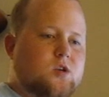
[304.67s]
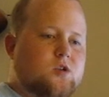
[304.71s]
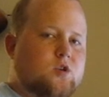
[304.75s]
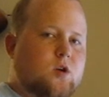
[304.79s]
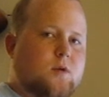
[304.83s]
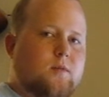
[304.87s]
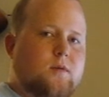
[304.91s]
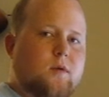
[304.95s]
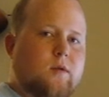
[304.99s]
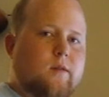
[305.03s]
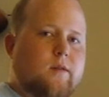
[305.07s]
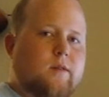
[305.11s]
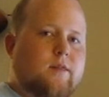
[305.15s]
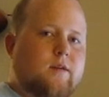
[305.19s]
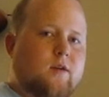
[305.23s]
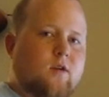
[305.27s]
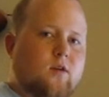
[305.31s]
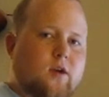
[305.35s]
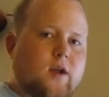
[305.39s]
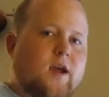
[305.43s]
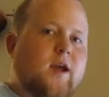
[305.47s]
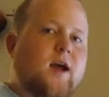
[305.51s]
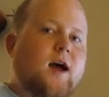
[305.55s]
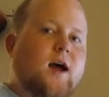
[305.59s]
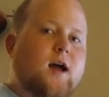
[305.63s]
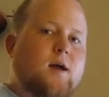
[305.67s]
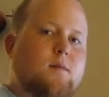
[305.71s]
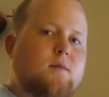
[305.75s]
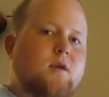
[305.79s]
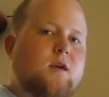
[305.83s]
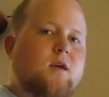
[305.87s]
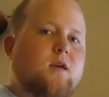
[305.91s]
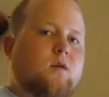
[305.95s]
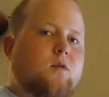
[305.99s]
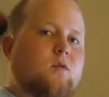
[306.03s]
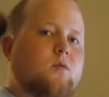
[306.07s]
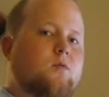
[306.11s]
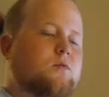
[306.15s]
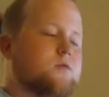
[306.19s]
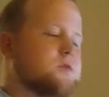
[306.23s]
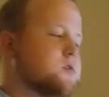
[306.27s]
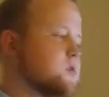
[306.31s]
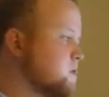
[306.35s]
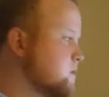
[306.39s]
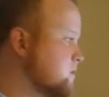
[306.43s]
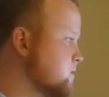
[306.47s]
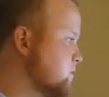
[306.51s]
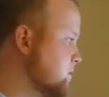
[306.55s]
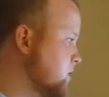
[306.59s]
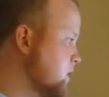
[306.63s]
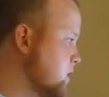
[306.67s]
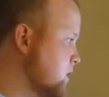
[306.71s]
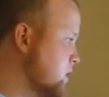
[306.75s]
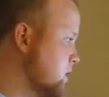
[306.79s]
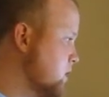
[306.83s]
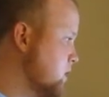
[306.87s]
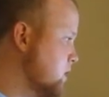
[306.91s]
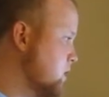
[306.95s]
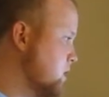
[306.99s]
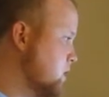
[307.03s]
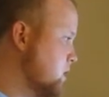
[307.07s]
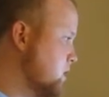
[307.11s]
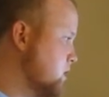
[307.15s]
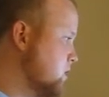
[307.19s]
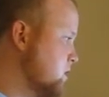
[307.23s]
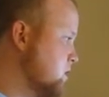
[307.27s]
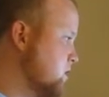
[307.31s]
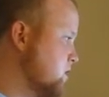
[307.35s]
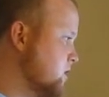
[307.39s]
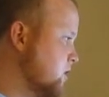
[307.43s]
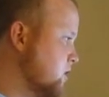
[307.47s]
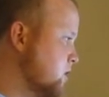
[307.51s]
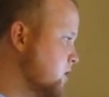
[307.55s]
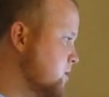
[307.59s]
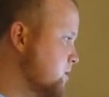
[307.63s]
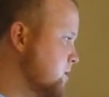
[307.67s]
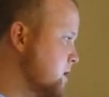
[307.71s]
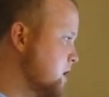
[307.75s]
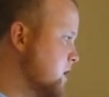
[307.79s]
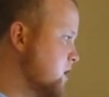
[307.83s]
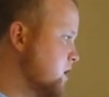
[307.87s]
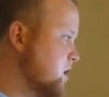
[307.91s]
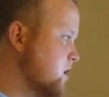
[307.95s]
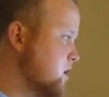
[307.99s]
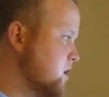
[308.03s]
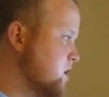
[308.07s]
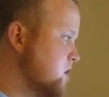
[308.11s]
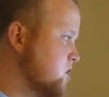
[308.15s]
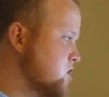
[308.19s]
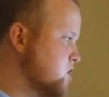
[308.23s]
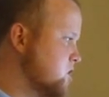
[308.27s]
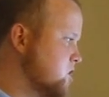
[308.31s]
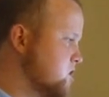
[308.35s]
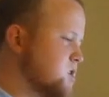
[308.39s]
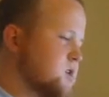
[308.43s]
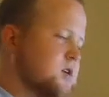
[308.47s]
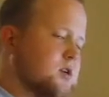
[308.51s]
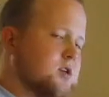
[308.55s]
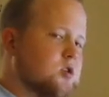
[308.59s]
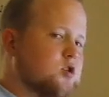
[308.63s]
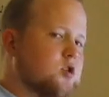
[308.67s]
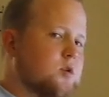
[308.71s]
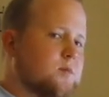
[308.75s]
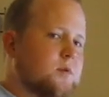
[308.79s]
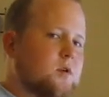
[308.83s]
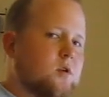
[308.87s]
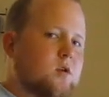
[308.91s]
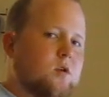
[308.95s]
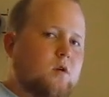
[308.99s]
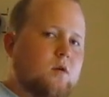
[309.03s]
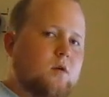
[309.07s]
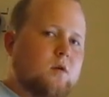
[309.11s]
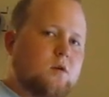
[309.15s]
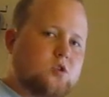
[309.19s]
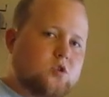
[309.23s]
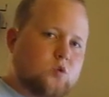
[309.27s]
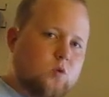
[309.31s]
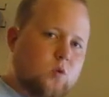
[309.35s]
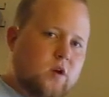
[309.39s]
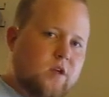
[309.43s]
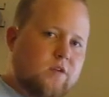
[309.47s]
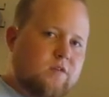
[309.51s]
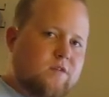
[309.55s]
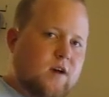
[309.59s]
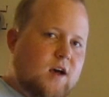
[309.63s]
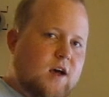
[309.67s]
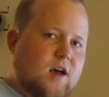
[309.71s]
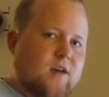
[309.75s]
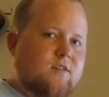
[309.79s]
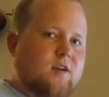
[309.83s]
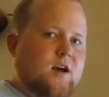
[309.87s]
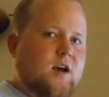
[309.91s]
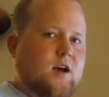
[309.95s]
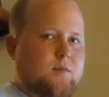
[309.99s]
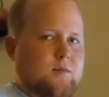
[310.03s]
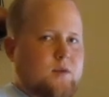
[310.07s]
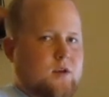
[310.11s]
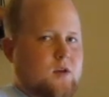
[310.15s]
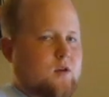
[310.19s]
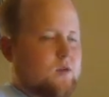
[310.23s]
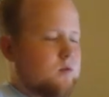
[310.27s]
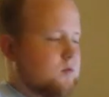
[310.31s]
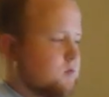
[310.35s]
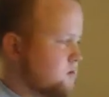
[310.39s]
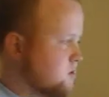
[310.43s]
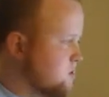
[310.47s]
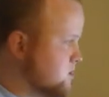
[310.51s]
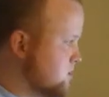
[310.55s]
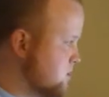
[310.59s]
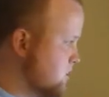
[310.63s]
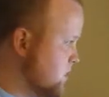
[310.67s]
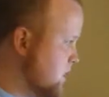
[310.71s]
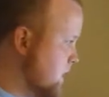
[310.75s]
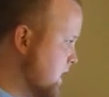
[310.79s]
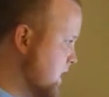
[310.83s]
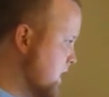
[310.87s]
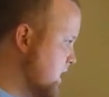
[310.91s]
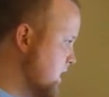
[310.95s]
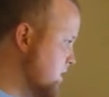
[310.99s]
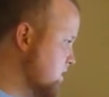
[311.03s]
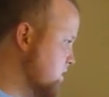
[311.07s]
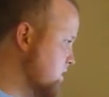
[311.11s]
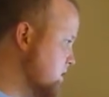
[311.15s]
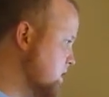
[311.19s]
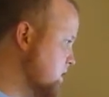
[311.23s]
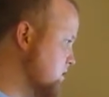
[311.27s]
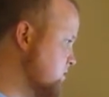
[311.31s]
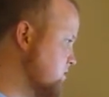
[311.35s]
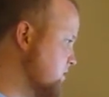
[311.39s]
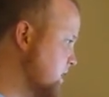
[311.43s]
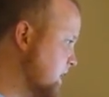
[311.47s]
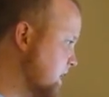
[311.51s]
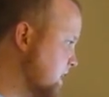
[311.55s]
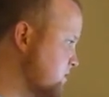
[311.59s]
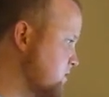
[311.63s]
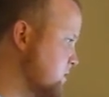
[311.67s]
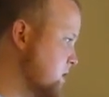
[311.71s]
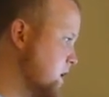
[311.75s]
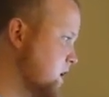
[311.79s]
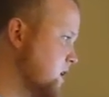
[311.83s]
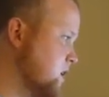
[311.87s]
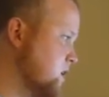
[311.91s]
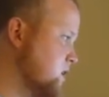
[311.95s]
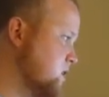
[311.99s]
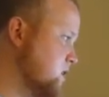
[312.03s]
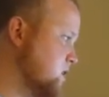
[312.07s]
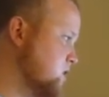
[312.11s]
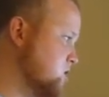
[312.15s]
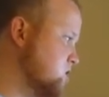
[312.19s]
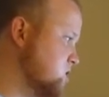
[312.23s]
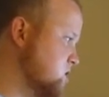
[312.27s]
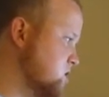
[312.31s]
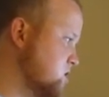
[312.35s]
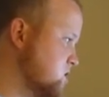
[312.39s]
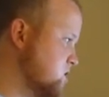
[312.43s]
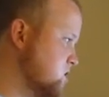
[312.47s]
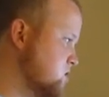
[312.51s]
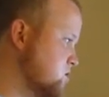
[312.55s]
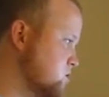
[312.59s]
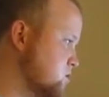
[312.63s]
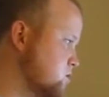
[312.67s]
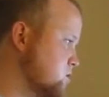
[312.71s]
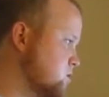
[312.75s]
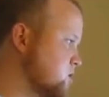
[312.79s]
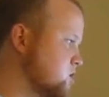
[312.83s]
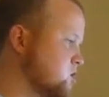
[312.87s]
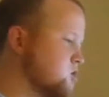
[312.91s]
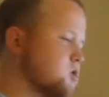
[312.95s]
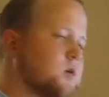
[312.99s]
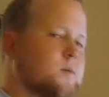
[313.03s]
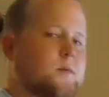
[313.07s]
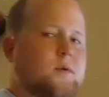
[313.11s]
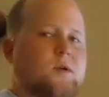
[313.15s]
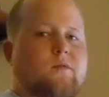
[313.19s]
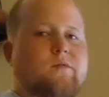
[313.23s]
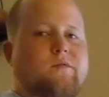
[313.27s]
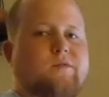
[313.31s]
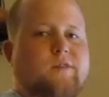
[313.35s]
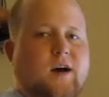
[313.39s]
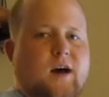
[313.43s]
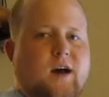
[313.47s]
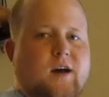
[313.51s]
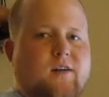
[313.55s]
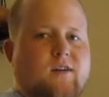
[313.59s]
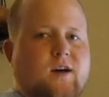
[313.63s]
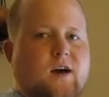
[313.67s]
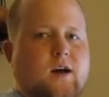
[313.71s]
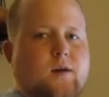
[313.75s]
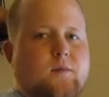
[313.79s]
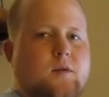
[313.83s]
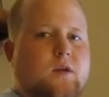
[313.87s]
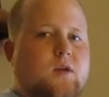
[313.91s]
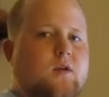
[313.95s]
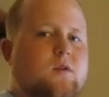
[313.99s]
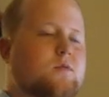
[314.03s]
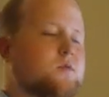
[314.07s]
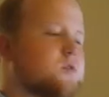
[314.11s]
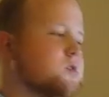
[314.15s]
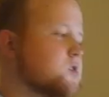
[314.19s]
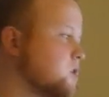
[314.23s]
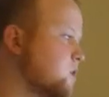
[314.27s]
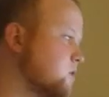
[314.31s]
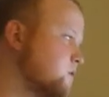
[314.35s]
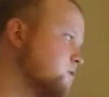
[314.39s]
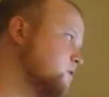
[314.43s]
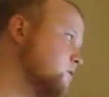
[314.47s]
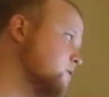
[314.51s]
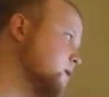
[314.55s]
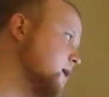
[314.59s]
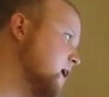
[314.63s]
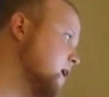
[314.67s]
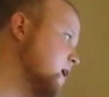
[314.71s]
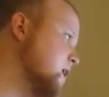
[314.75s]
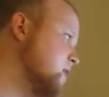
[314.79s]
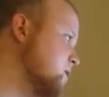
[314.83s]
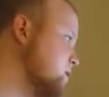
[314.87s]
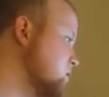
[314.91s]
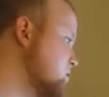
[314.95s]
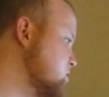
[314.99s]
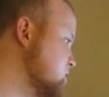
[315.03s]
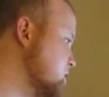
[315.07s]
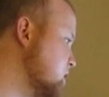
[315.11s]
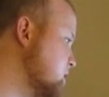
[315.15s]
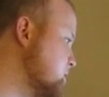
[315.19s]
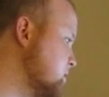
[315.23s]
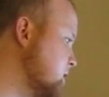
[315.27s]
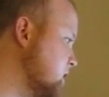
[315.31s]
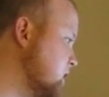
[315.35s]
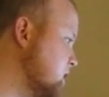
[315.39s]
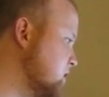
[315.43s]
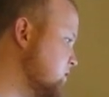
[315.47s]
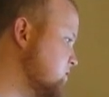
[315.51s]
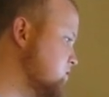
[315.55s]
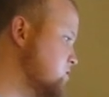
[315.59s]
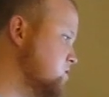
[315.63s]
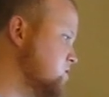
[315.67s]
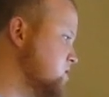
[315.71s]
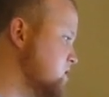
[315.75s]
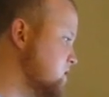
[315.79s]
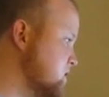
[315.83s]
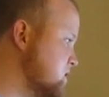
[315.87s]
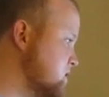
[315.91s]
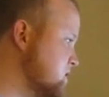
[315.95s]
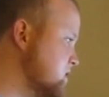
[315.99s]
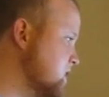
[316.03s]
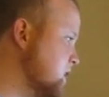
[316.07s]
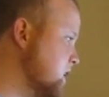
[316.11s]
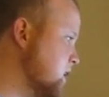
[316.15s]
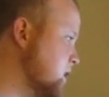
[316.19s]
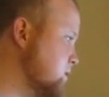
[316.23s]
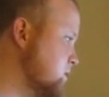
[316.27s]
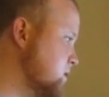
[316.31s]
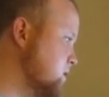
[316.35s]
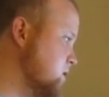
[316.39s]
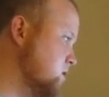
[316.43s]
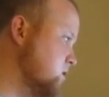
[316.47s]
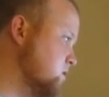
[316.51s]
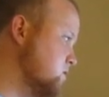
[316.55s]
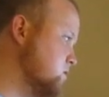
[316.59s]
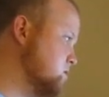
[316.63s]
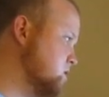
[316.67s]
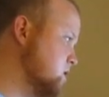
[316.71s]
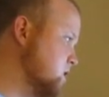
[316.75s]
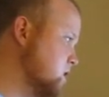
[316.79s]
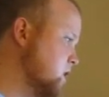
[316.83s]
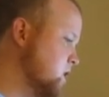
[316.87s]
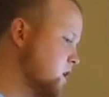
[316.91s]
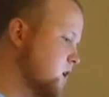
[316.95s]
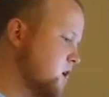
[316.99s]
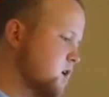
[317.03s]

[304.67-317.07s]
contribute 30 IBUs, the 30-minute edition to contribute 25 IBUs, and the 5-minute edition to contribute 5 IBUs. So if you add those up, that gives you 60 IBUs.